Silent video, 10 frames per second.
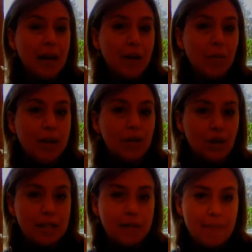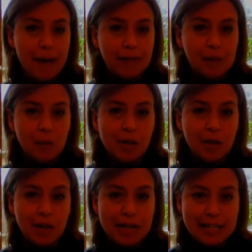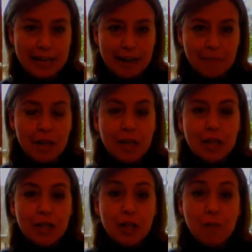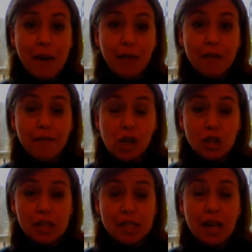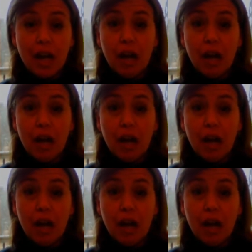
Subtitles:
8-week journey to balance would be a great time to do my very first.